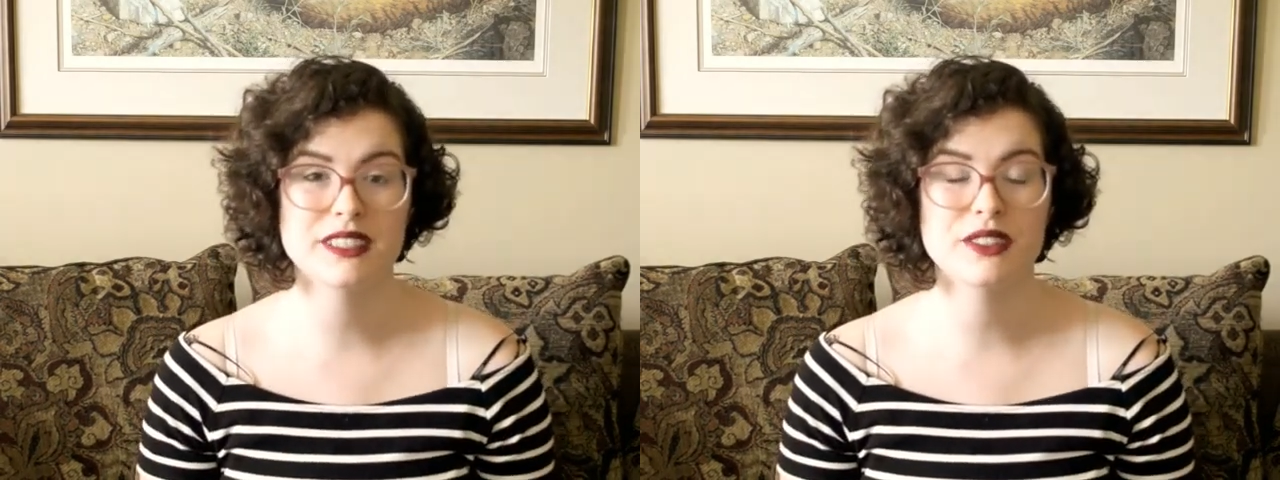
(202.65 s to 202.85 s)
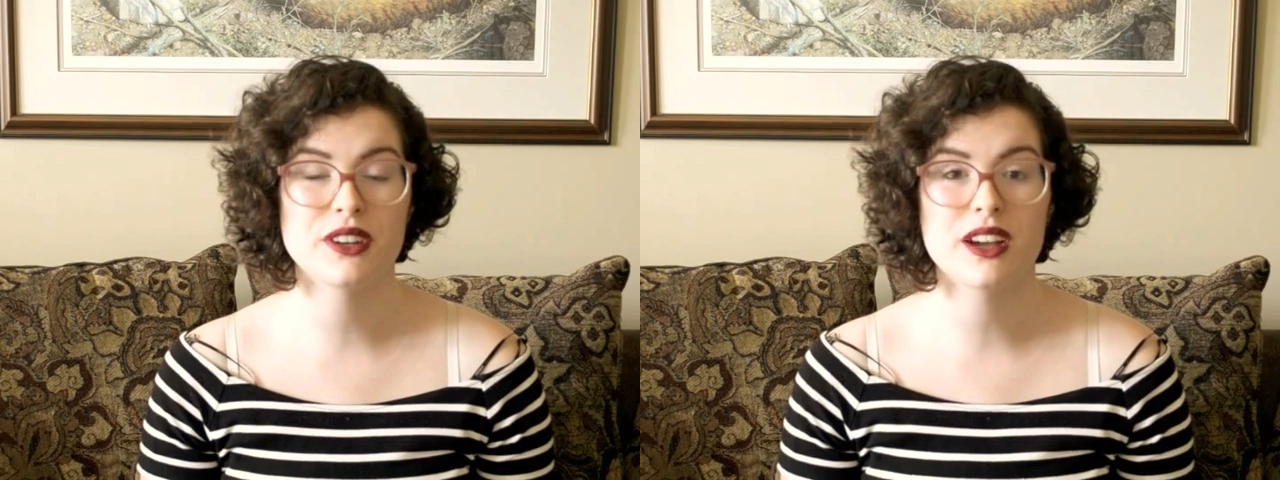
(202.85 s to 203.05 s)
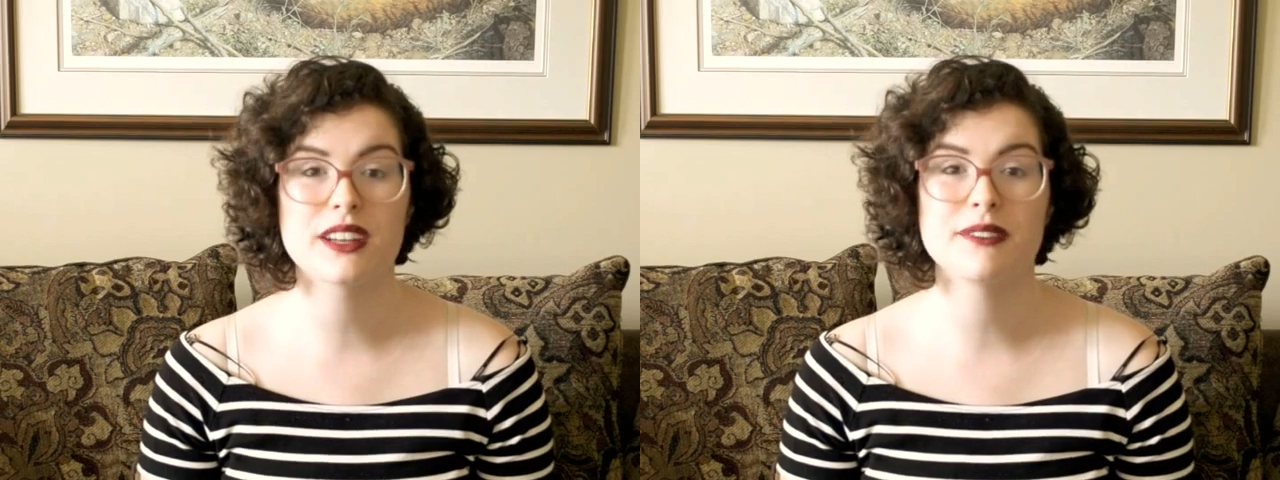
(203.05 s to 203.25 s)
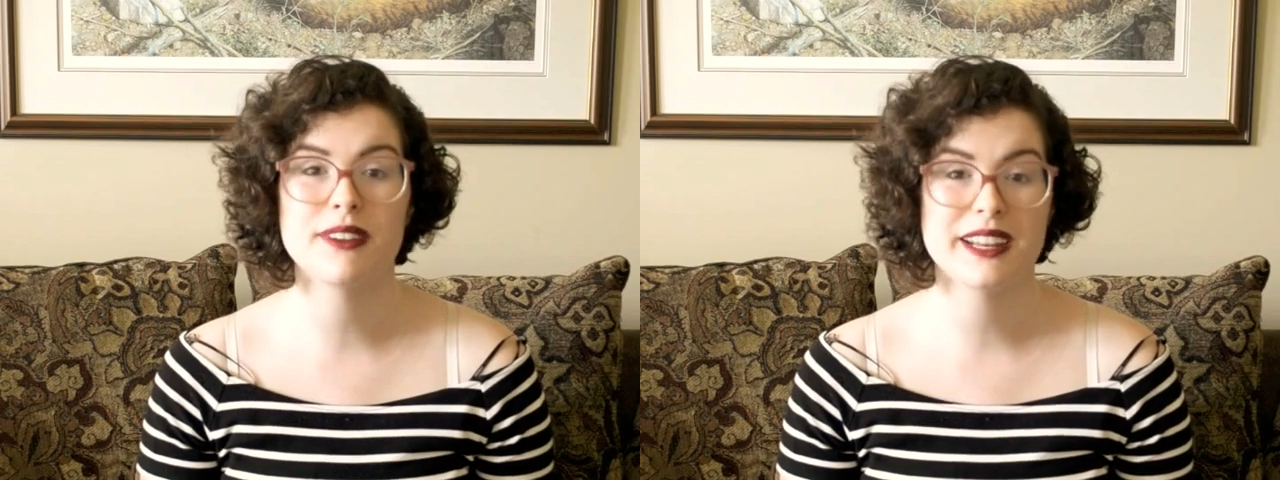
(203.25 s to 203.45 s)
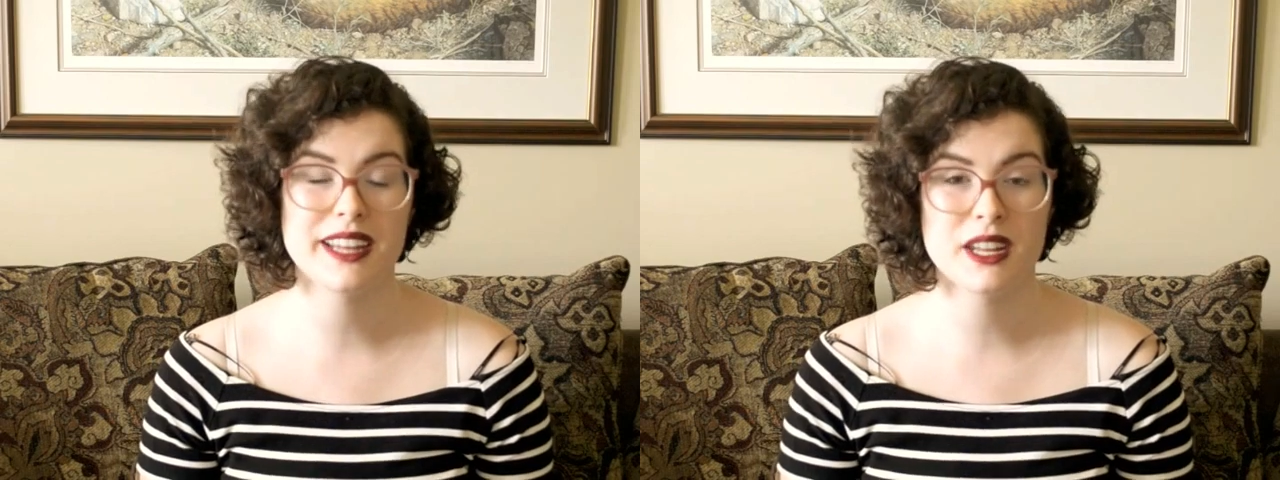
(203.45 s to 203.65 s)
that you're not going to
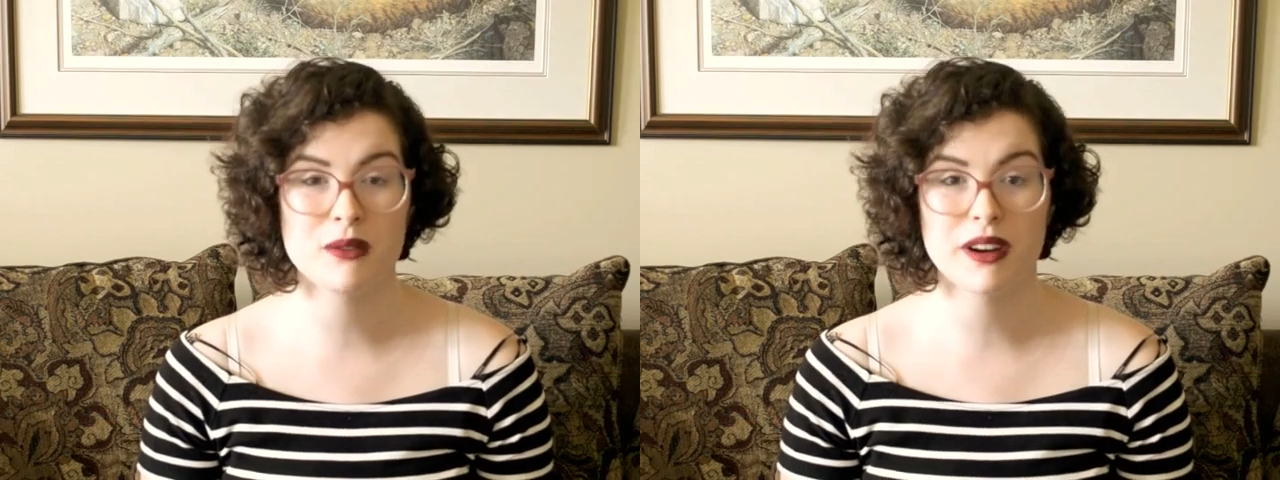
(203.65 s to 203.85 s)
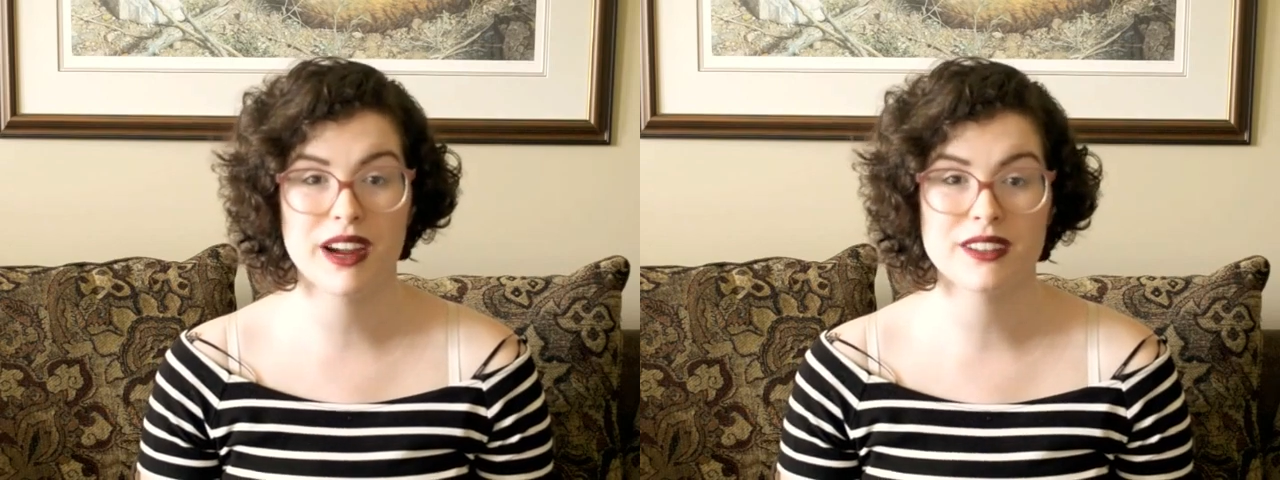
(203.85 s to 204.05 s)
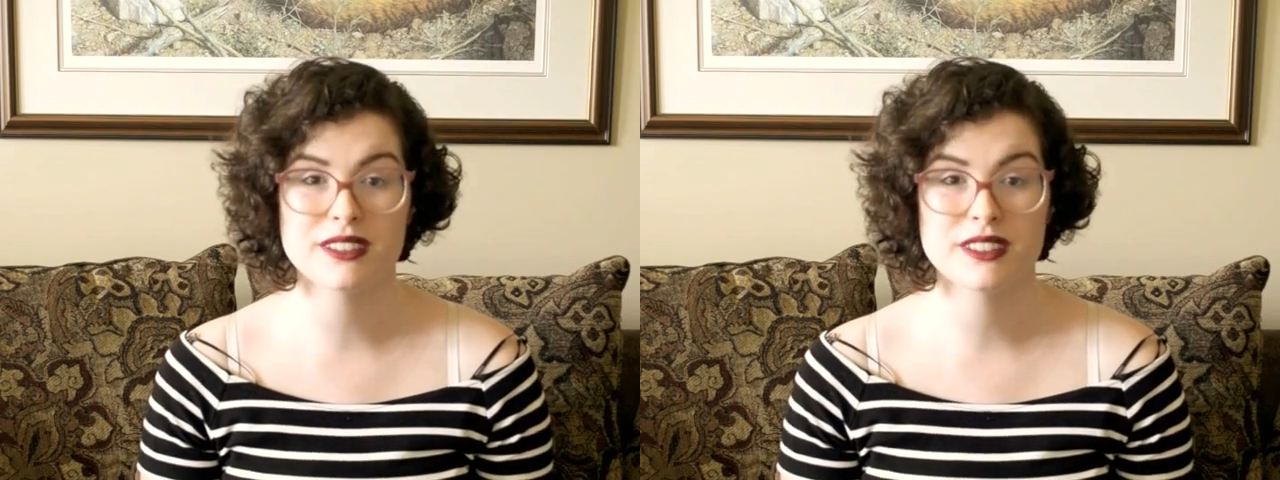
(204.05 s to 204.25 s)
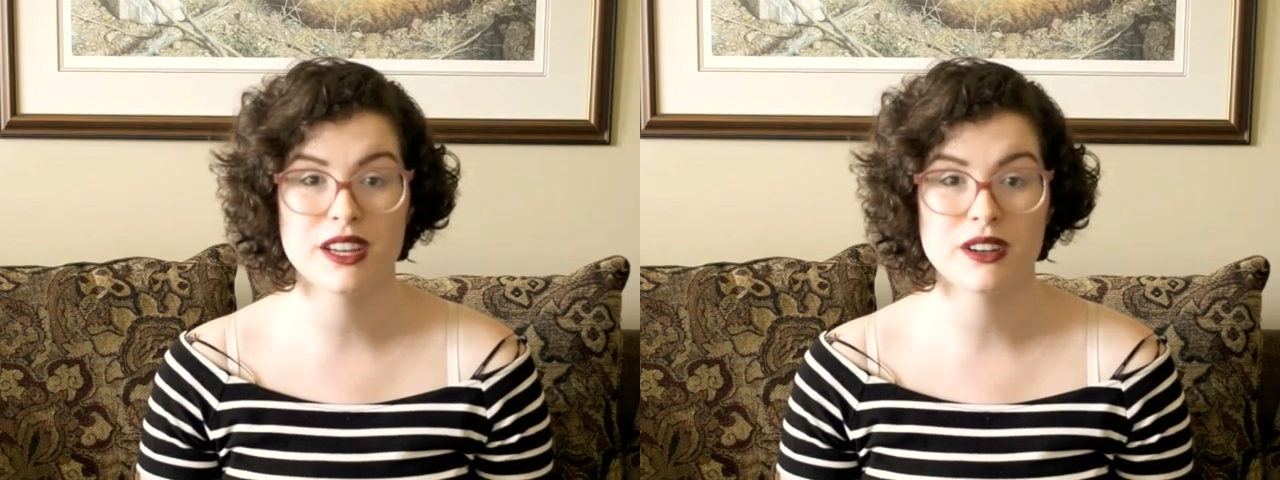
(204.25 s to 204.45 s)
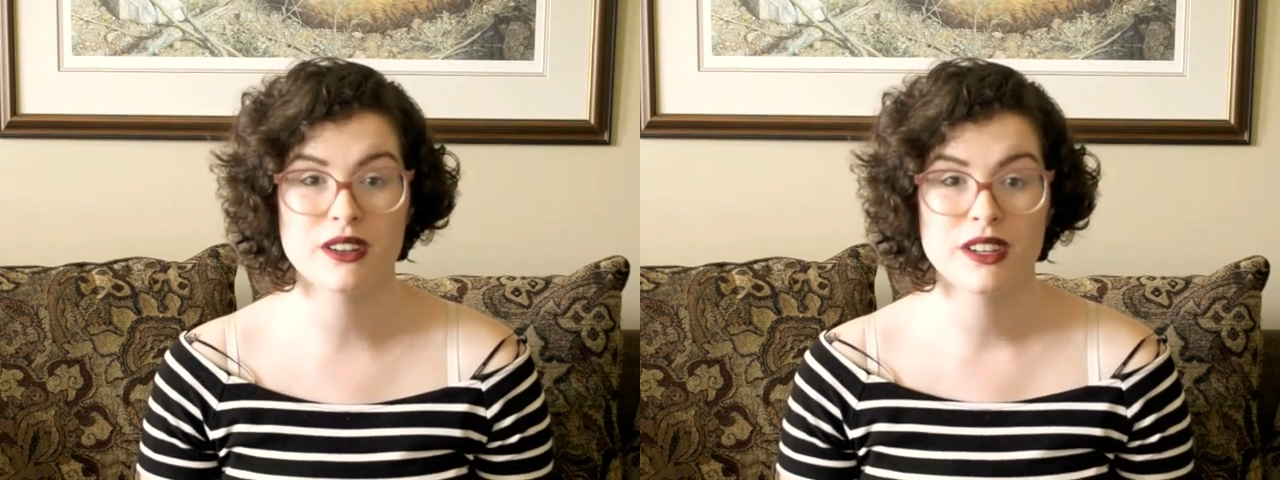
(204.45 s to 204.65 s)
find anywhere else
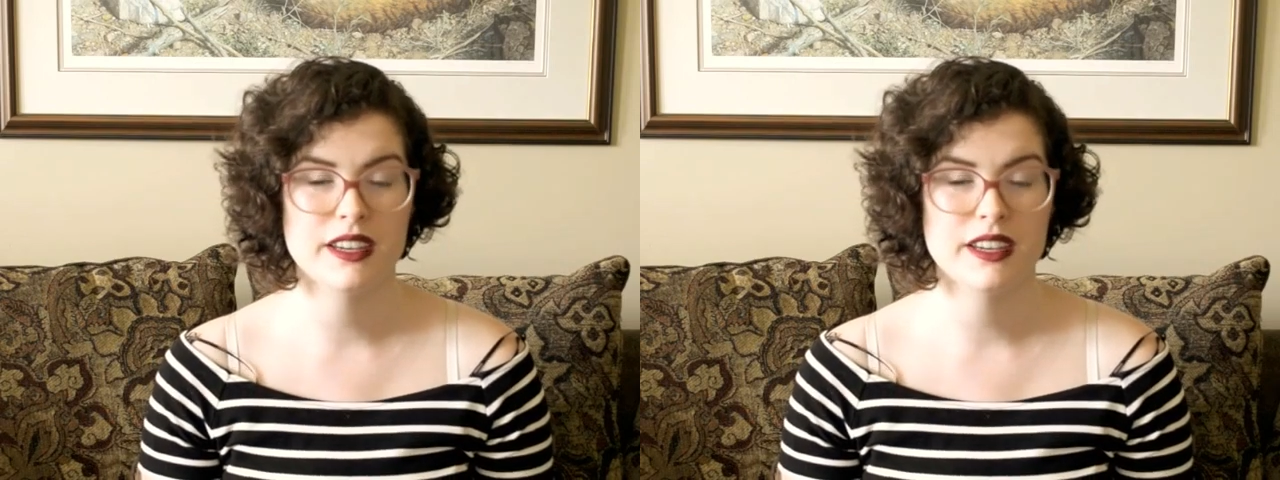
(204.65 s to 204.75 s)
though.